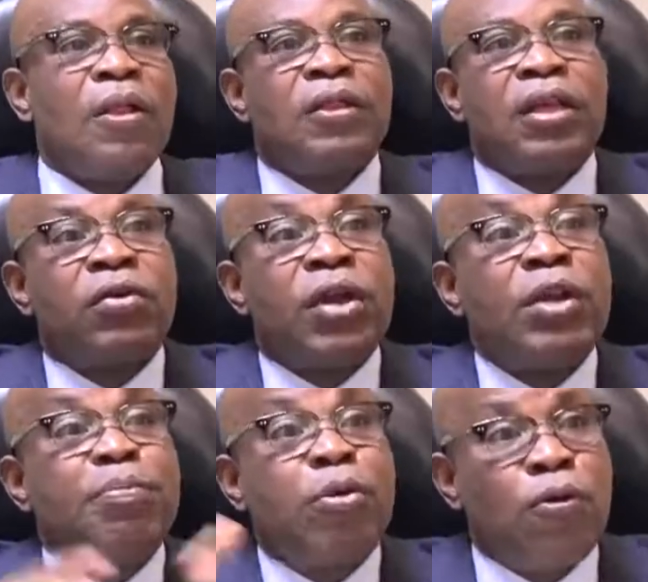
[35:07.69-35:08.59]
The
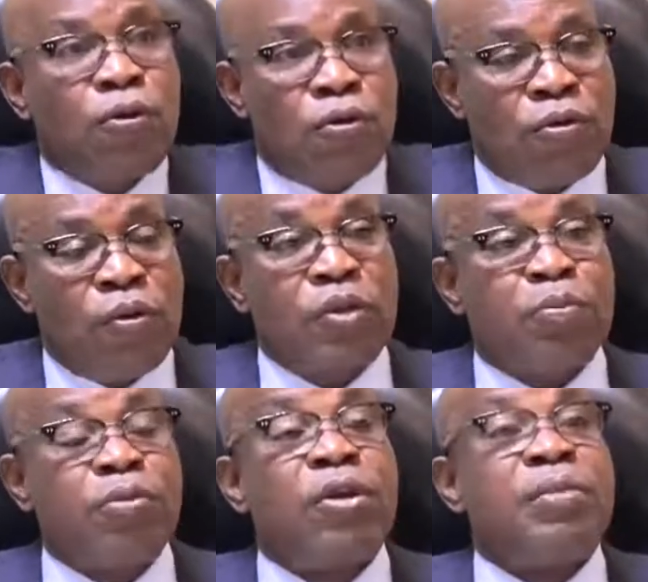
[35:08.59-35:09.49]
grid pool, when you
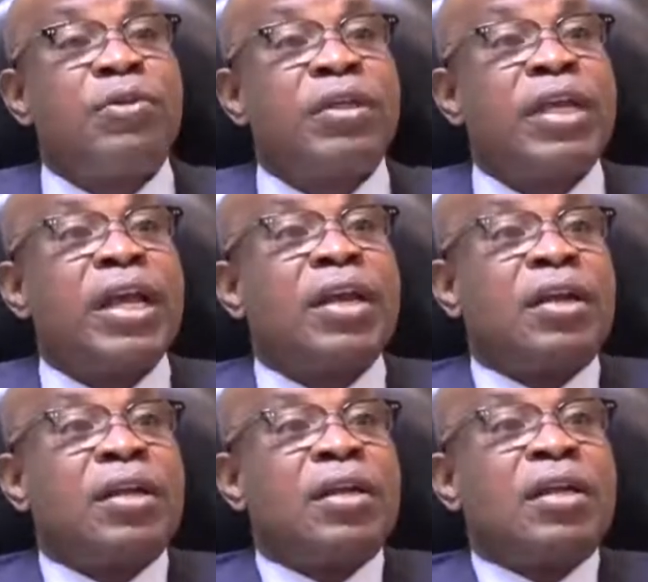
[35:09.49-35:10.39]
pull them
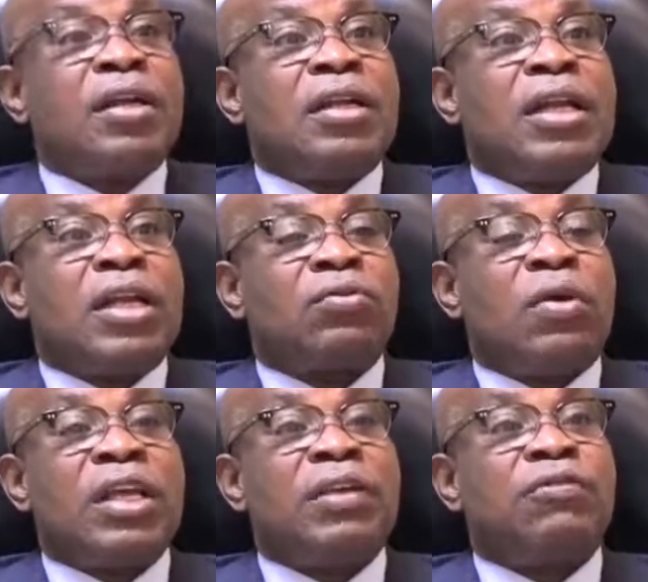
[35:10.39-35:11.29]
together, That's
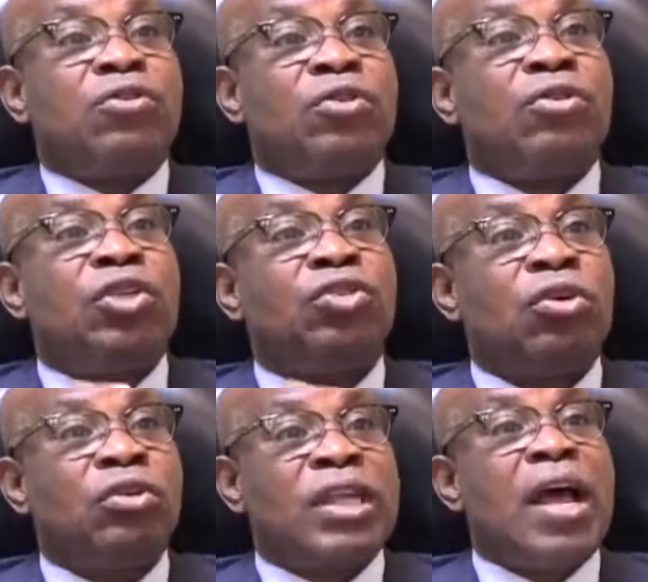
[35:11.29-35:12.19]
what gives you the
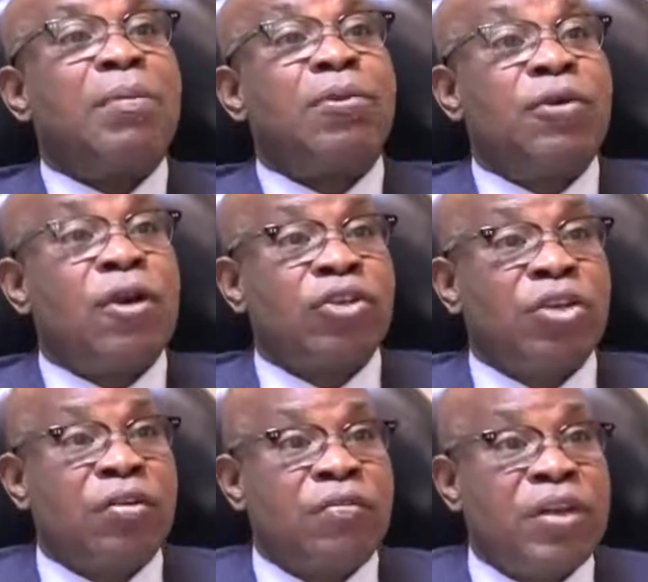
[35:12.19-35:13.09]
total
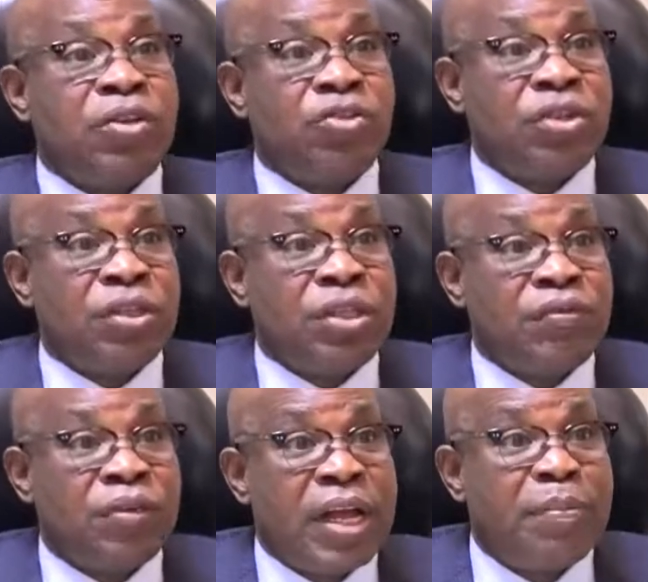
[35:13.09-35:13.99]
production of electricity
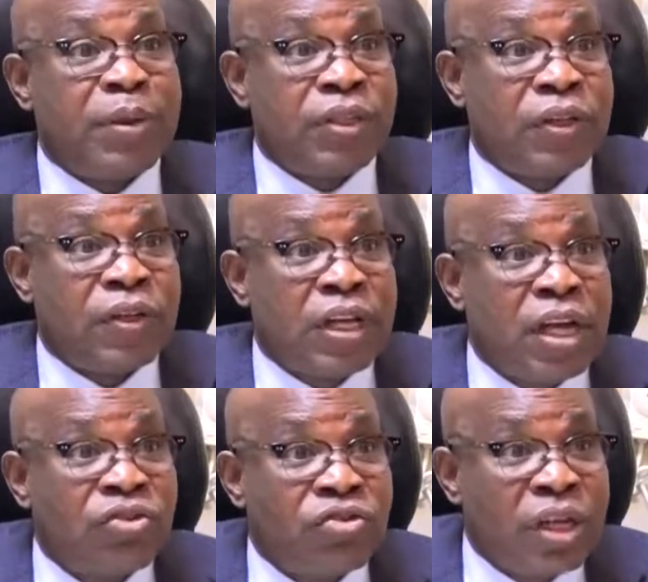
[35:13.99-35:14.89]
for that particular
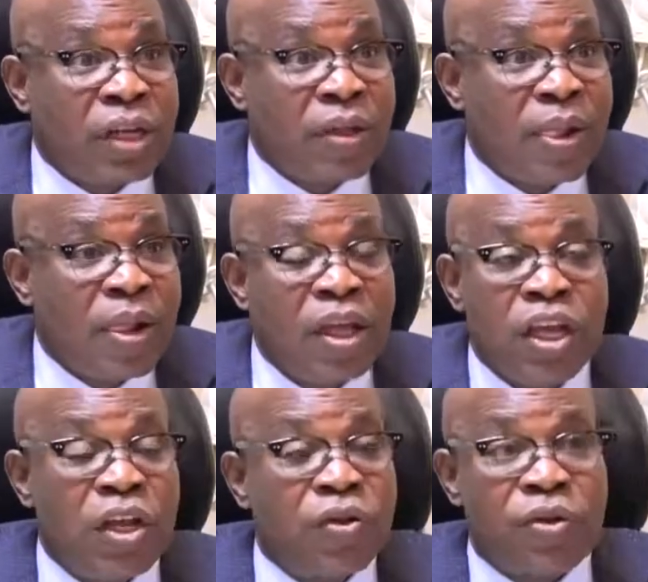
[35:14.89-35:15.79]
country,
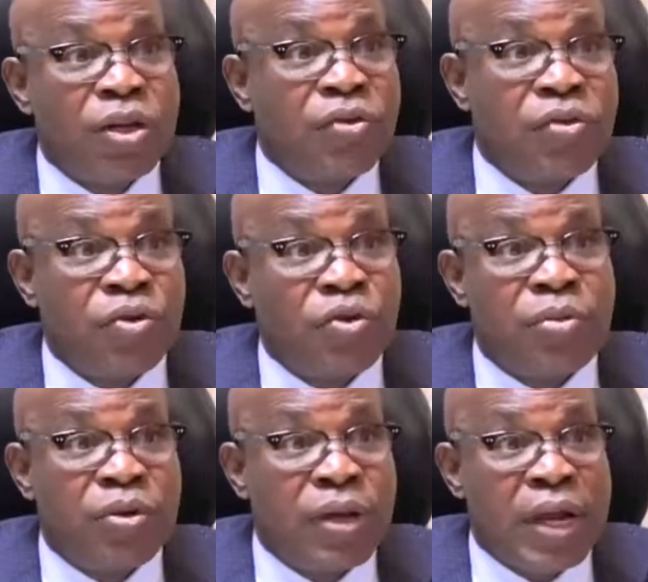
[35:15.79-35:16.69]
including
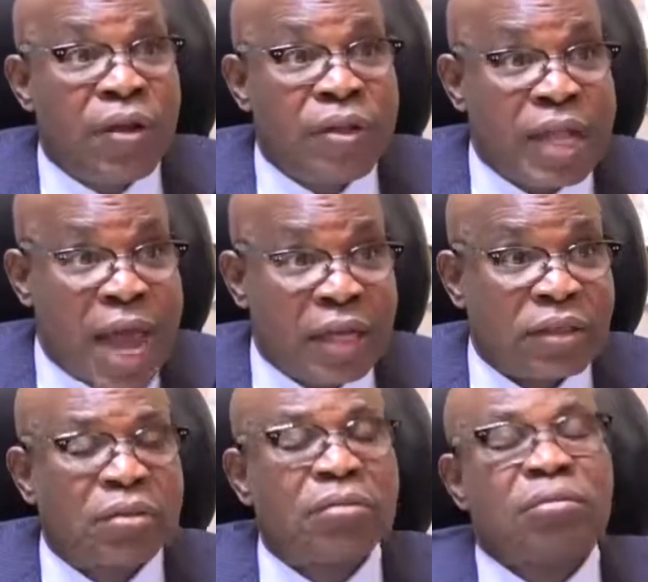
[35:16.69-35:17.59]
renewable and all that.